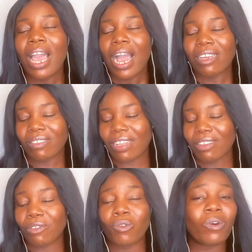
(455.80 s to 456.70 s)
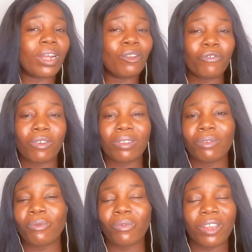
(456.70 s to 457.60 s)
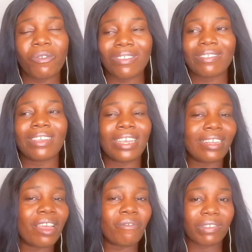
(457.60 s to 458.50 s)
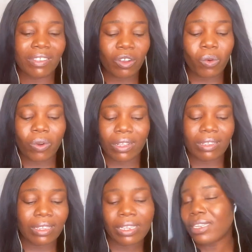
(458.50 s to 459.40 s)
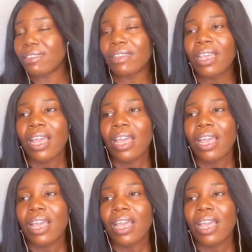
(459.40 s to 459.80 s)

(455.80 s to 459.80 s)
I just had to go and look for the lyrics to get every single word in it.